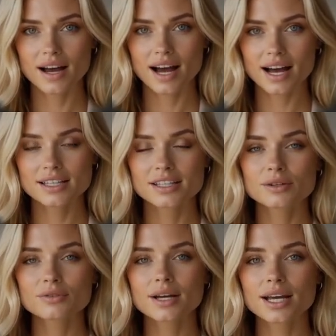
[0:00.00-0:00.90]

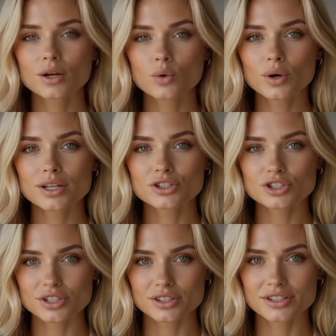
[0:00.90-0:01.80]
ask vague
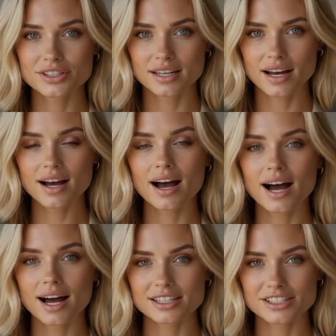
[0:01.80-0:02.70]
questions,
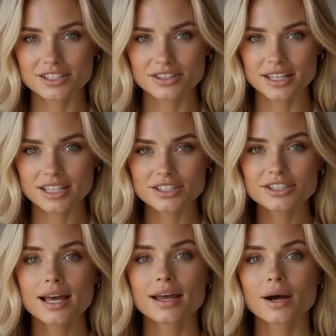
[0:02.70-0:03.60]
ask
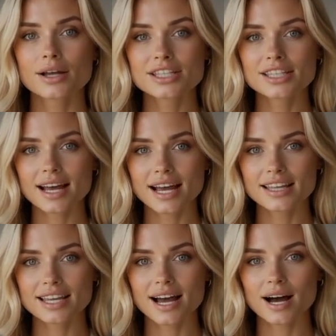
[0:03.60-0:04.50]
things that are
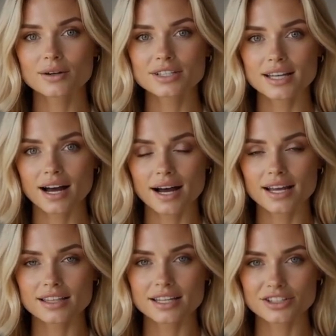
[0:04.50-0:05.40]
slightly
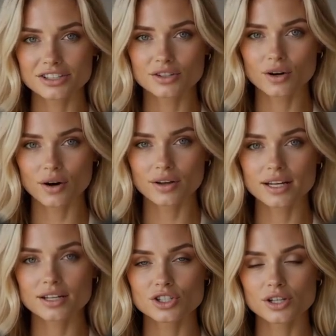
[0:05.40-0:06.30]
outside its
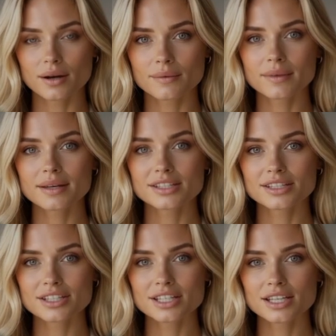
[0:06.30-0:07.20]
knowledge,
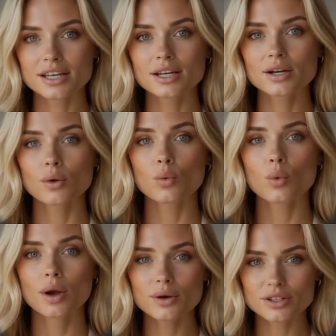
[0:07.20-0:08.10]
see
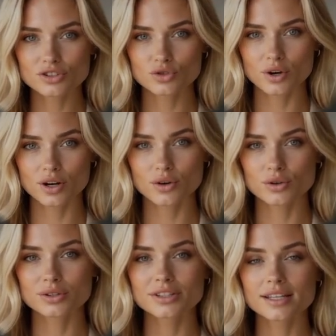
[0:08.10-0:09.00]
where it
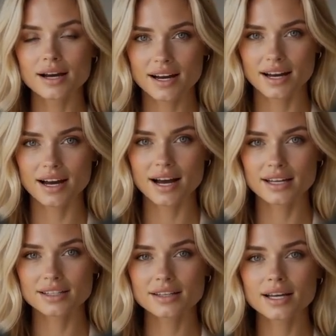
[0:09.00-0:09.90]
struggles,
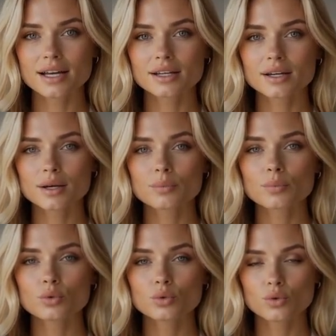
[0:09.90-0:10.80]
and then
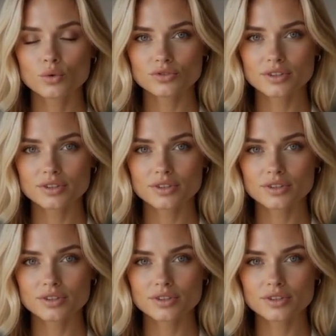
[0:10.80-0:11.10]
improve